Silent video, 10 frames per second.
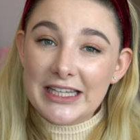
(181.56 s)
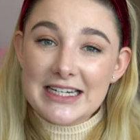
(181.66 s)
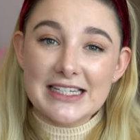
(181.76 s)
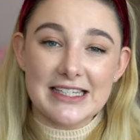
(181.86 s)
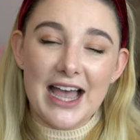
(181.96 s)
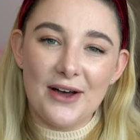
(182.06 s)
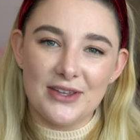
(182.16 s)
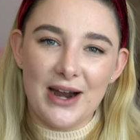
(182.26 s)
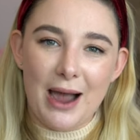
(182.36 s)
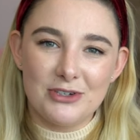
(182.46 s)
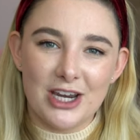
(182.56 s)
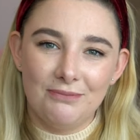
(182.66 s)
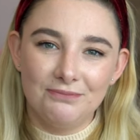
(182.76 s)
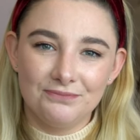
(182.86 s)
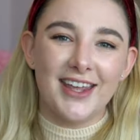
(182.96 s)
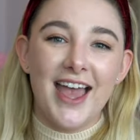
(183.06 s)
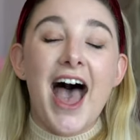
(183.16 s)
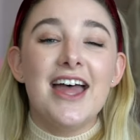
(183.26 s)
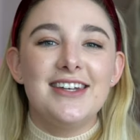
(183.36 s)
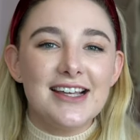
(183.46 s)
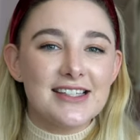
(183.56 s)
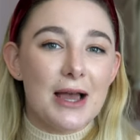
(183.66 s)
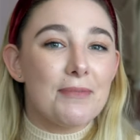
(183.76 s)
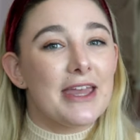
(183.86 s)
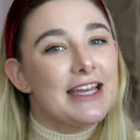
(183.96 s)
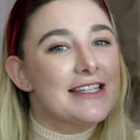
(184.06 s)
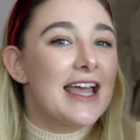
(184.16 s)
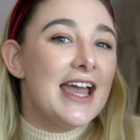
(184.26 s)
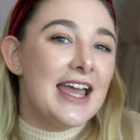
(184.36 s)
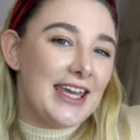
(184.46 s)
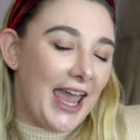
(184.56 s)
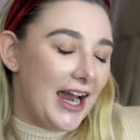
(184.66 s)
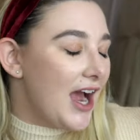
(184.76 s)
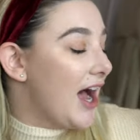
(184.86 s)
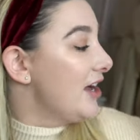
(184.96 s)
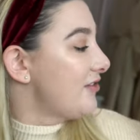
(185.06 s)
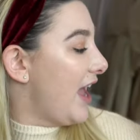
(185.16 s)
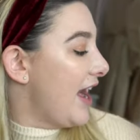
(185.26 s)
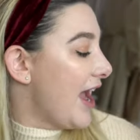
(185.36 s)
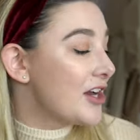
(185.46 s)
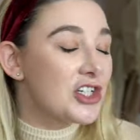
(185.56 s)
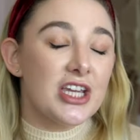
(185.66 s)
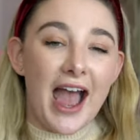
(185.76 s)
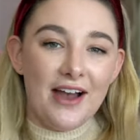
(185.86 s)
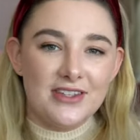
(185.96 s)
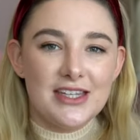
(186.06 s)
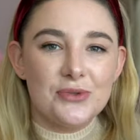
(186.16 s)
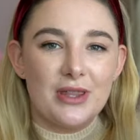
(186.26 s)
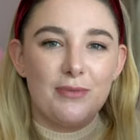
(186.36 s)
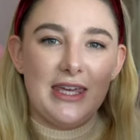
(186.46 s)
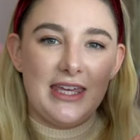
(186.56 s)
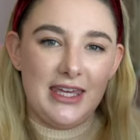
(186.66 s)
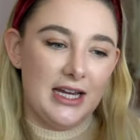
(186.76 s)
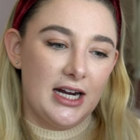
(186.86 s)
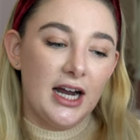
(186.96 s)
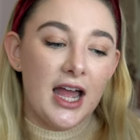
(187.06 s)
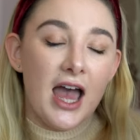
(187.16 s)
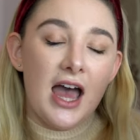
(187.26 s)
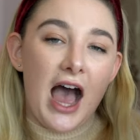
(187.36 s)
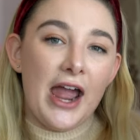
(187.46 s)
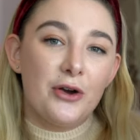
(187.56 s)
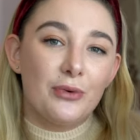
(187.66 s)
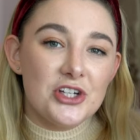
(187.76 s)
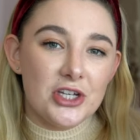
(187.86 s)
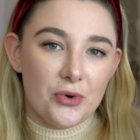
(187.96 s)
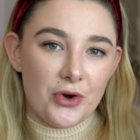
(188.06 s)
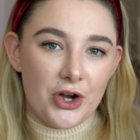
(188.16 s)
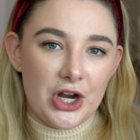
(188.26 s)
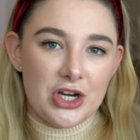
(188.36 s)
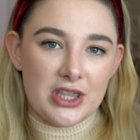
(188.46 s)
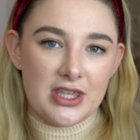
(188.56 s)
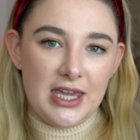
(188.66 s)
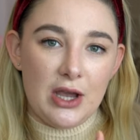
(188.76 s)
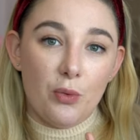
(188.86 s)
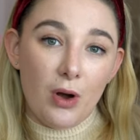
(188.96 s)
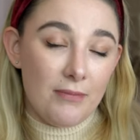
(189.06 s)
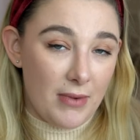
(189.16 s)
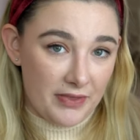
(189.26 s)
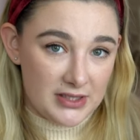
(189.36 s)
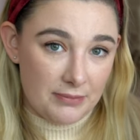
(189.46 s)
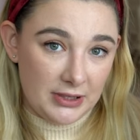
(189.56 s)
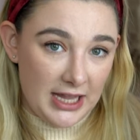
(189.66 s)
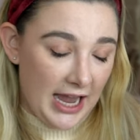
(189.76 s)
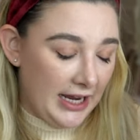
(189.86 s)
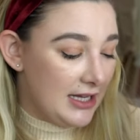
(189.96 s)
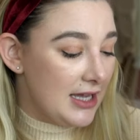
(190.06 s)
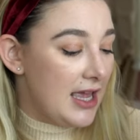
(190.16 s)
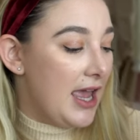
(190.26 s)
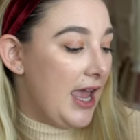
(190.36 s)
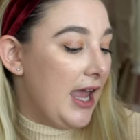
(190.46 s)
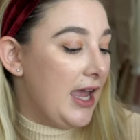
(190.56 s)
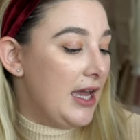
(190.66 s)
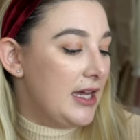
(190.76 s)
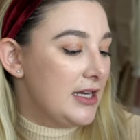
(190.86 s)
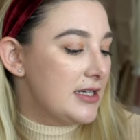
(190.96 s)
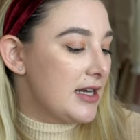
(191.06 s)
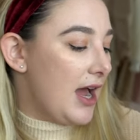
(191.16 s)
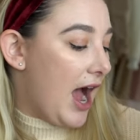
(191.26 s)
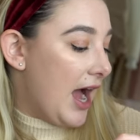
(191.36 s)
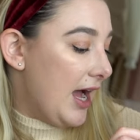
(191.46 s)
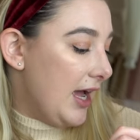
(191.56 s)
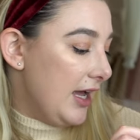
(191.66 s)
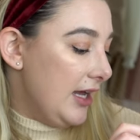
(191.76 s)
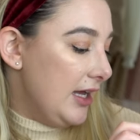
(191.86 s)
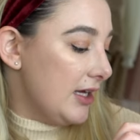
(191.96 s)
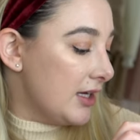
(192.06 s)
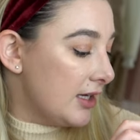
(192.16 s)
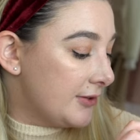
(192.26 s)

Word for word: like to see a healthier option. Next up is Care Of, and I actually have these with me here. I originally ordered the one month supply, and I